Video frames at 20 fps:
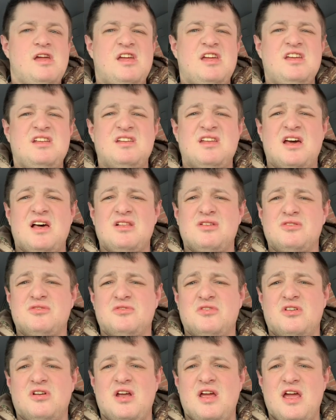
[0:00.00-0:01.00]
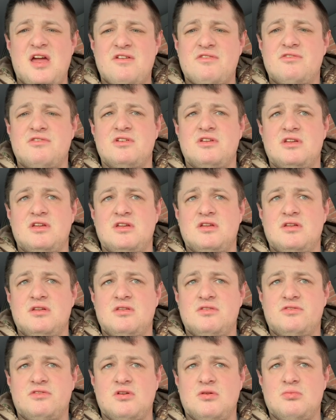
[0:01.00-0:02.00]
Eight dollars for half a
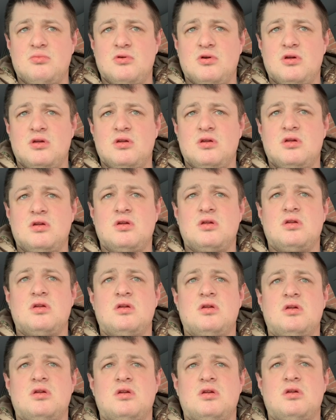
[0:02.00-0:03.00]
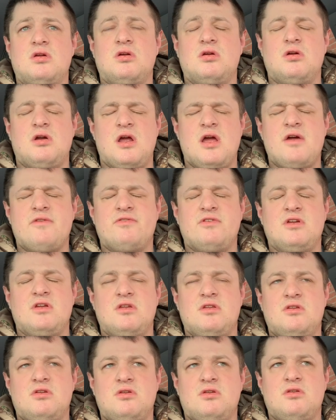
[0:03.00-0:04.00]
Subway, or half a
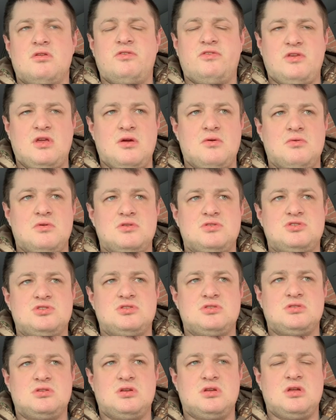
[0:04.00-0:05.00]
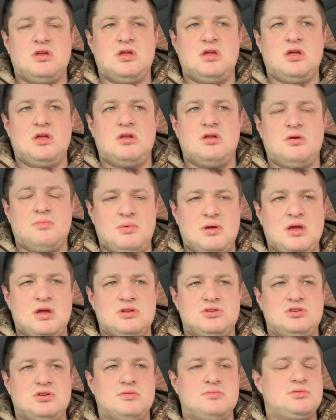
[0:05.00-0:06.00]
sandwich, and a bag
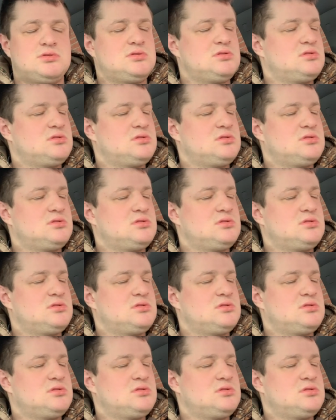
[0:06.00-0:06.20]
of chips.